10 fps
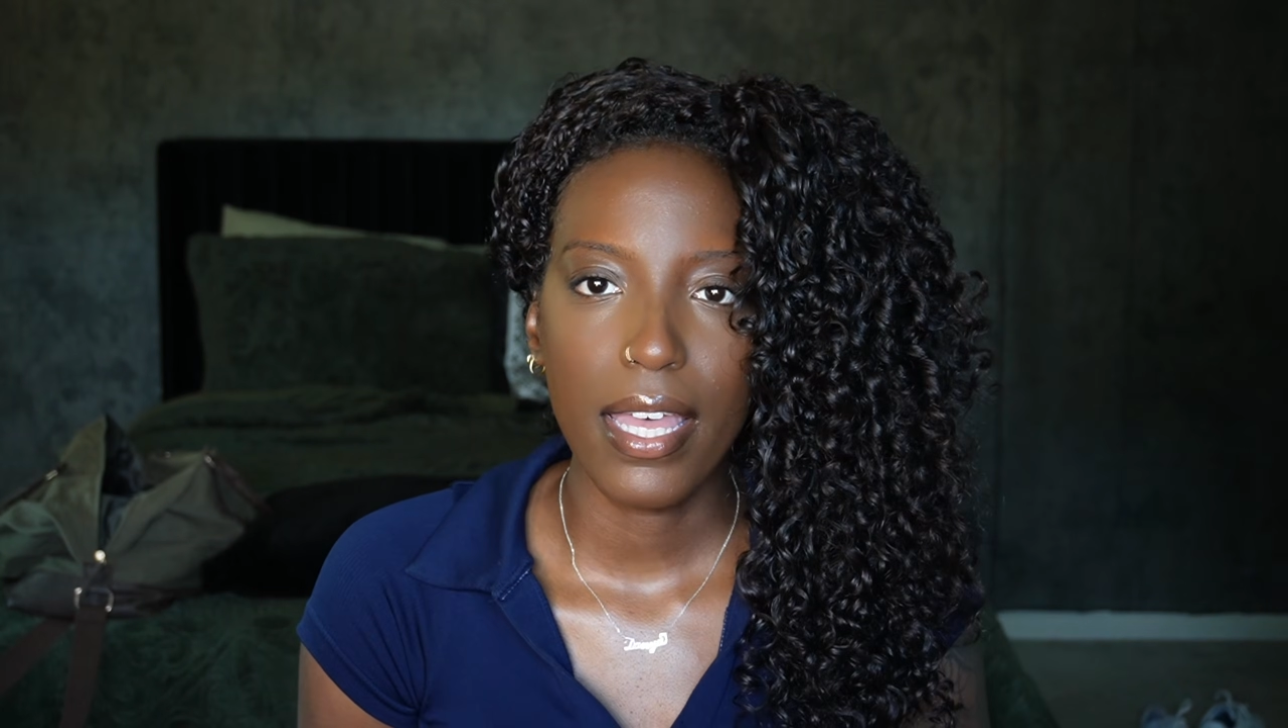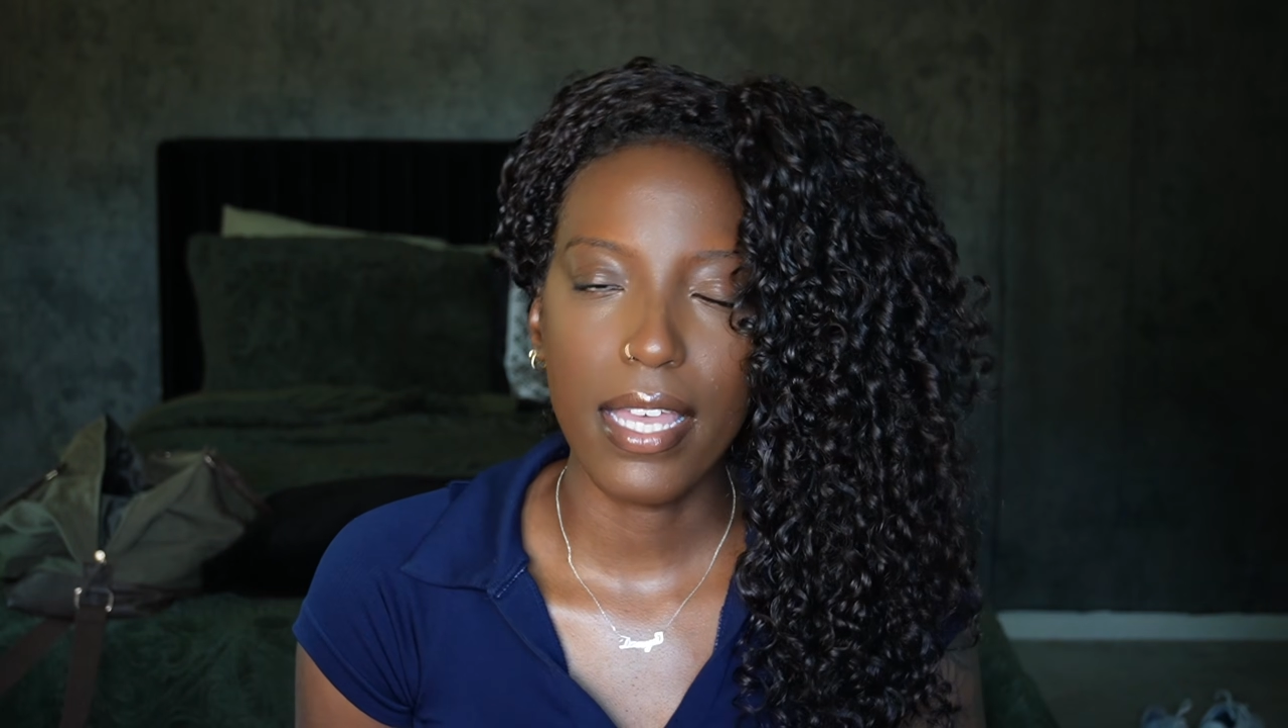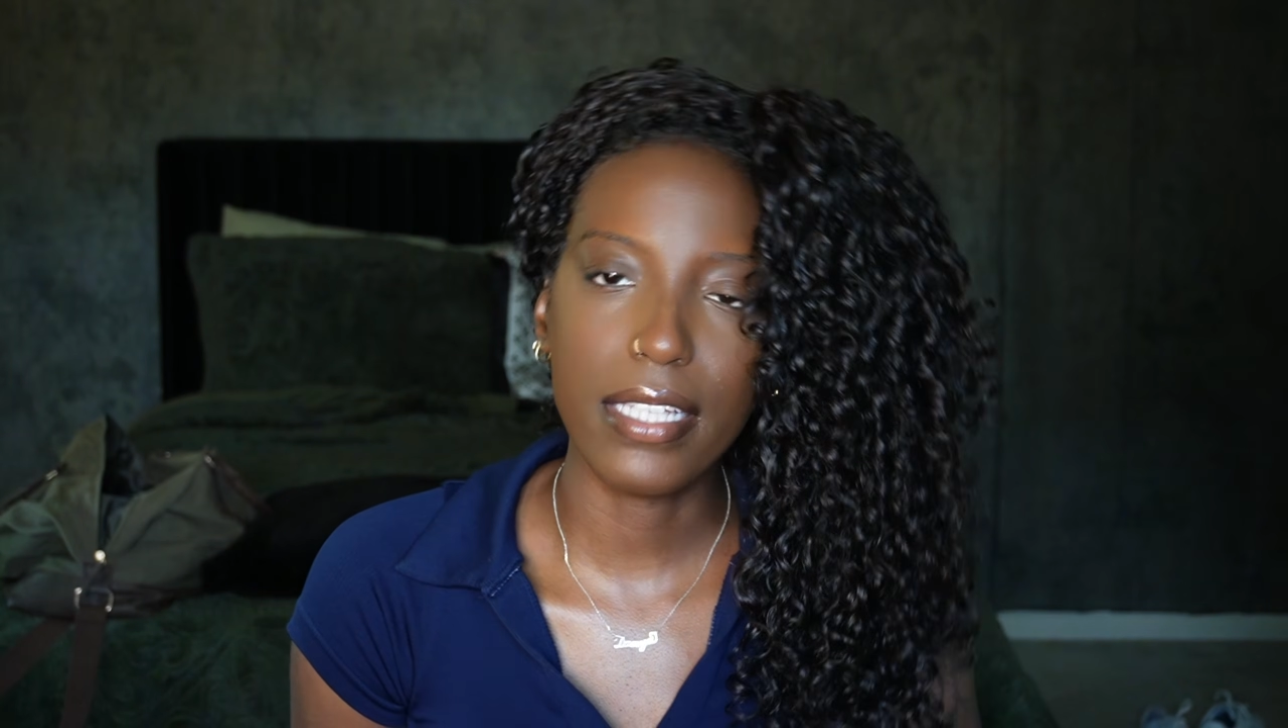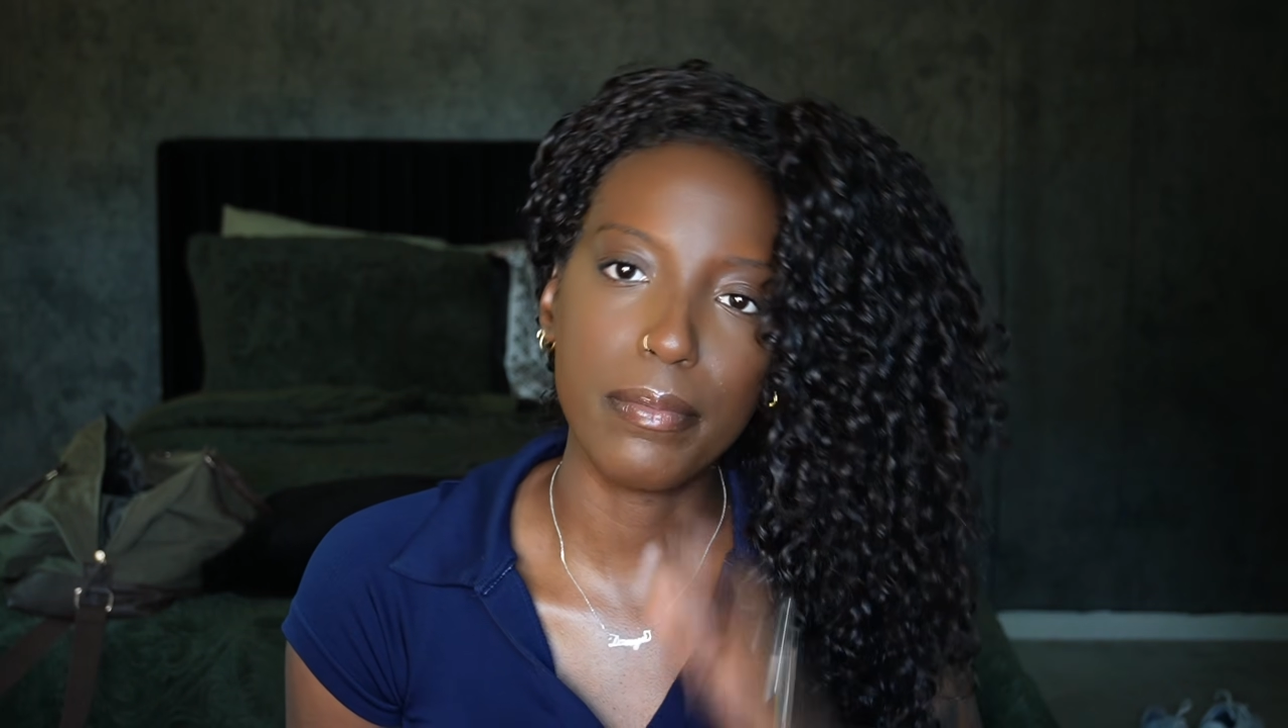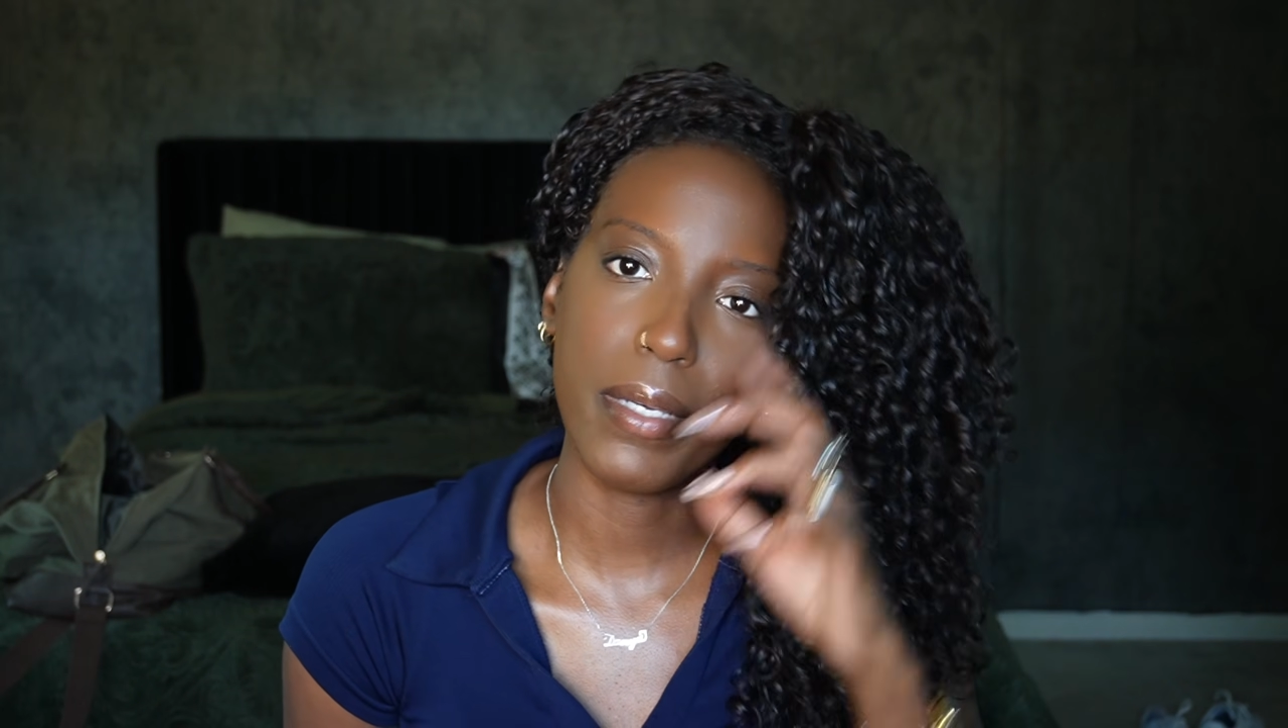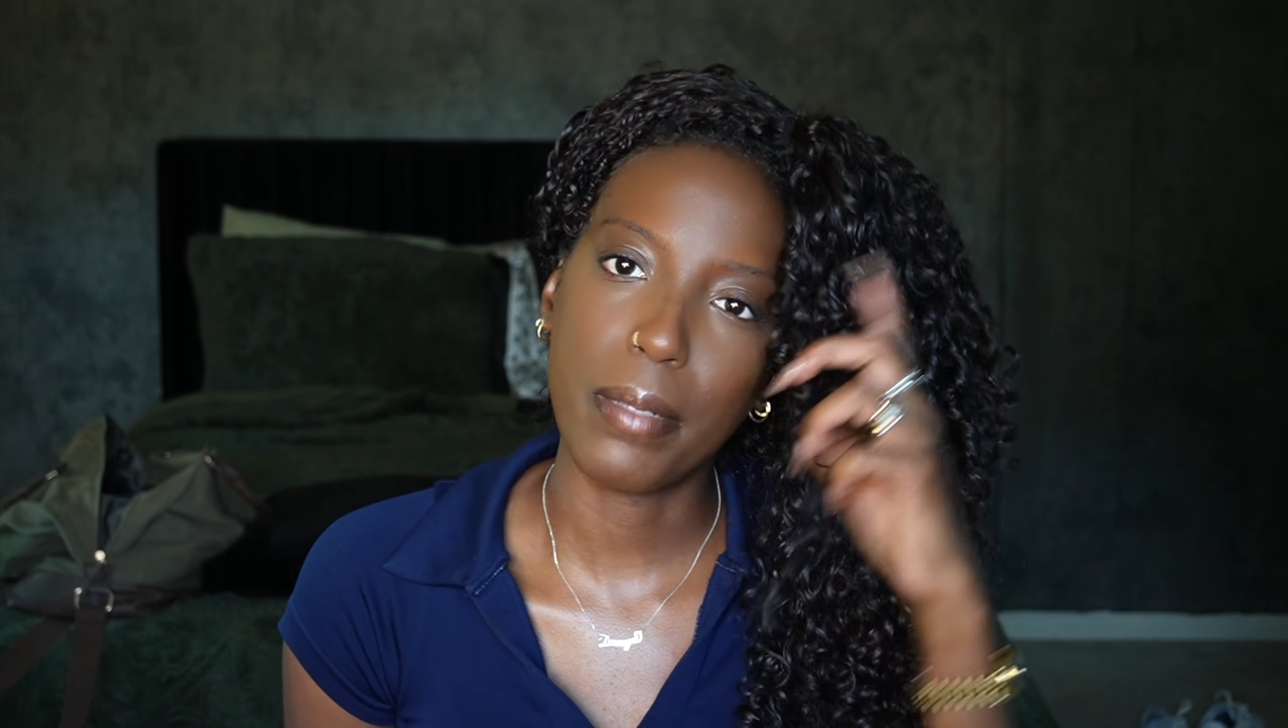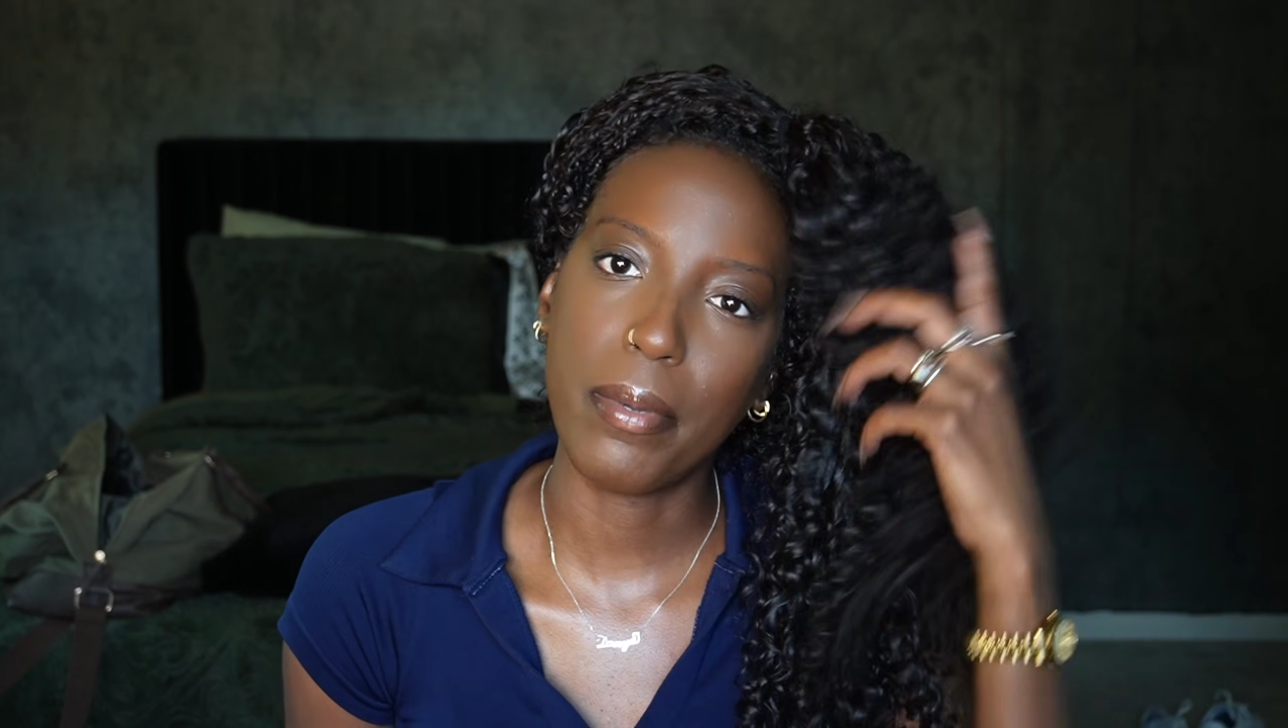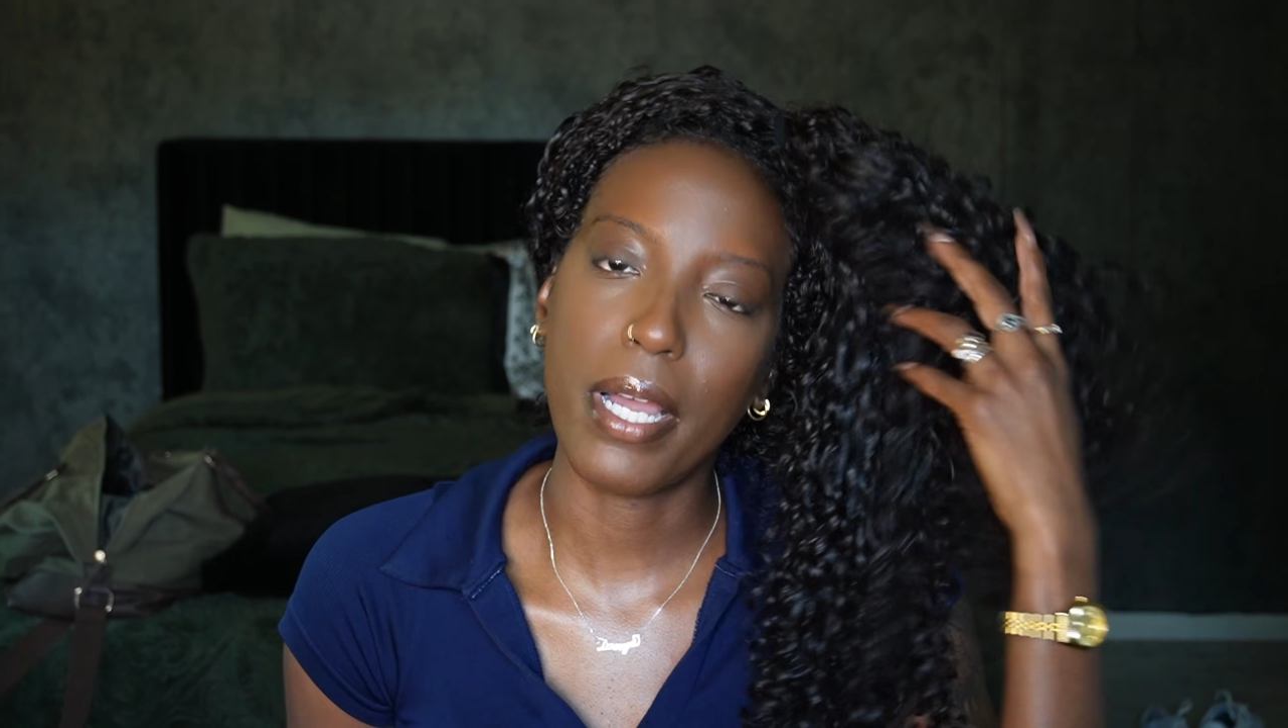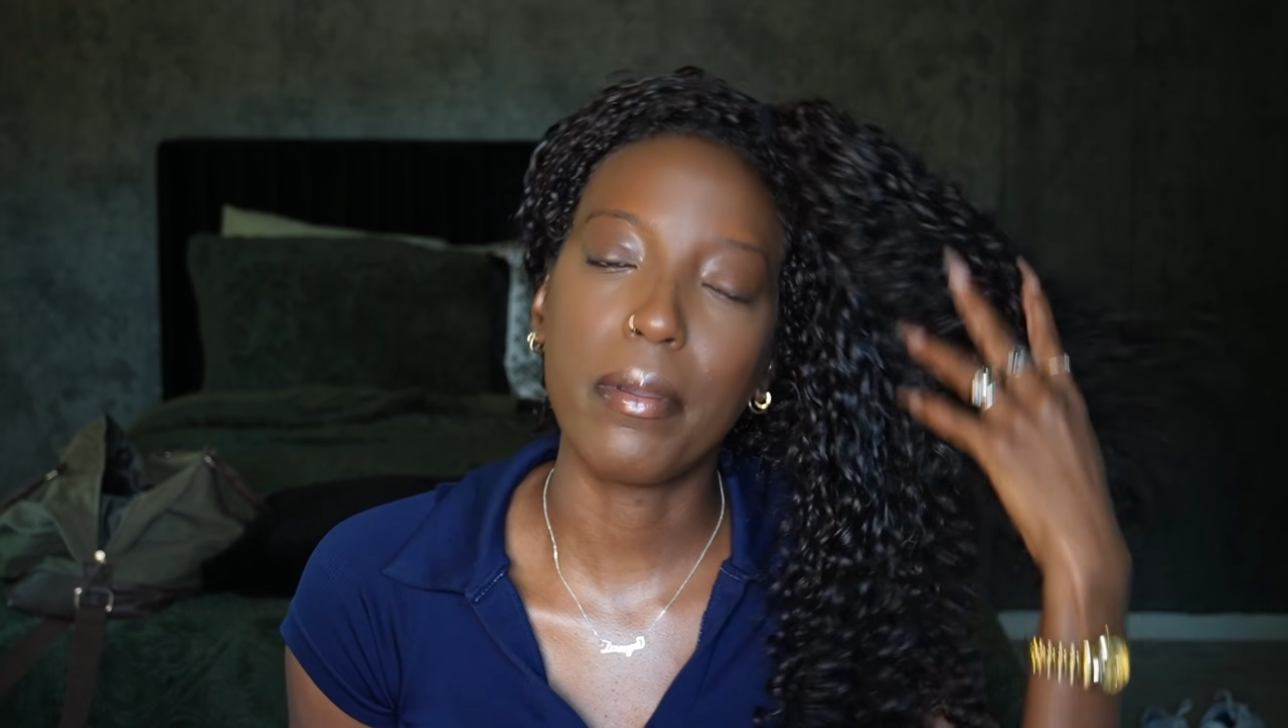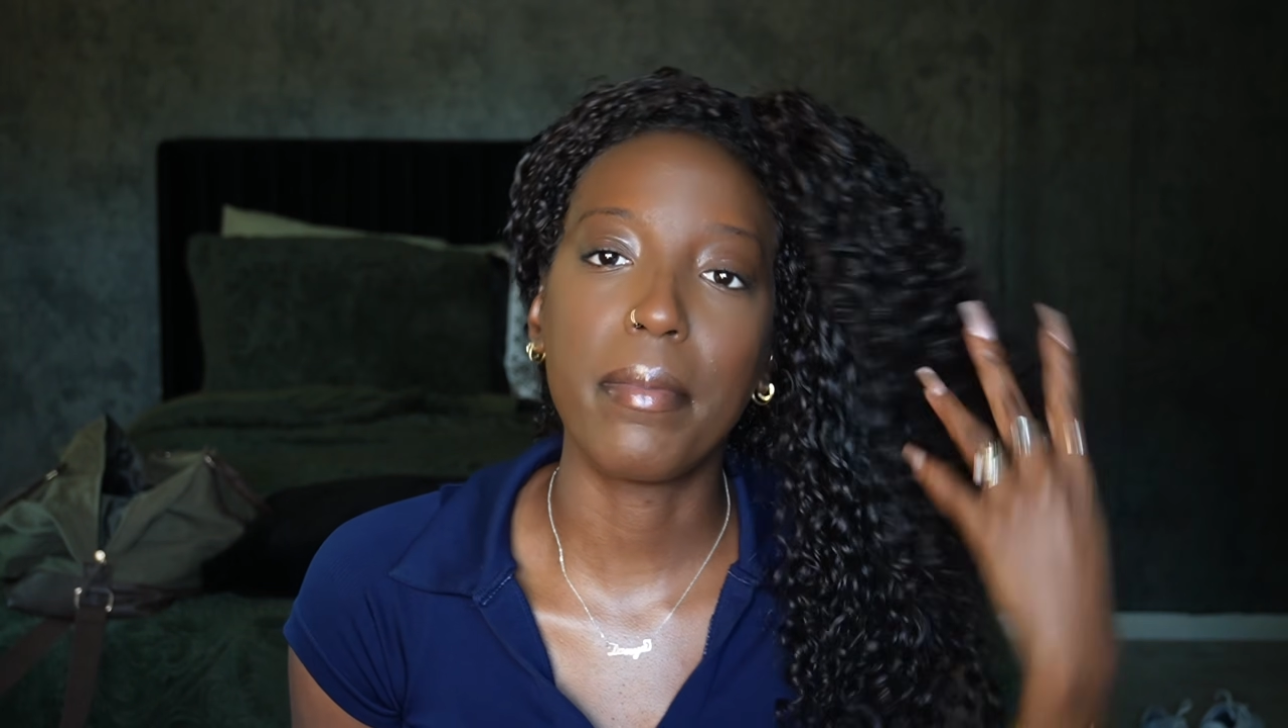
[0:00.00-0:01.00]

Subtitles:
It's been probably